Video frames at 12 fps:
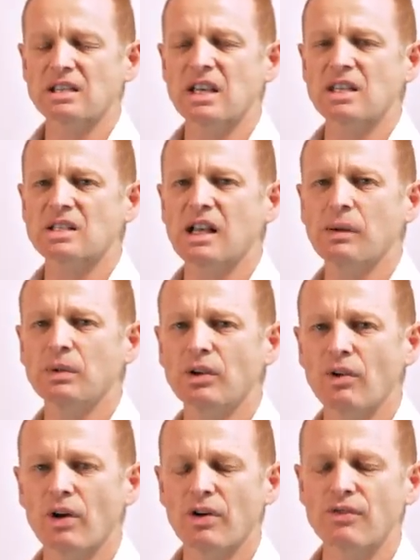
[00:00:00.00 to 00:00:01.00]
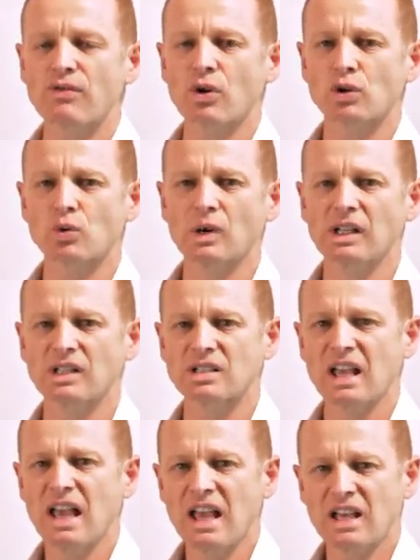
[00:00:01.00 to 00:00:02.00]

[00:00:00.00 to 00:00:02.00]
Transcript: the TSW rotary forge wheels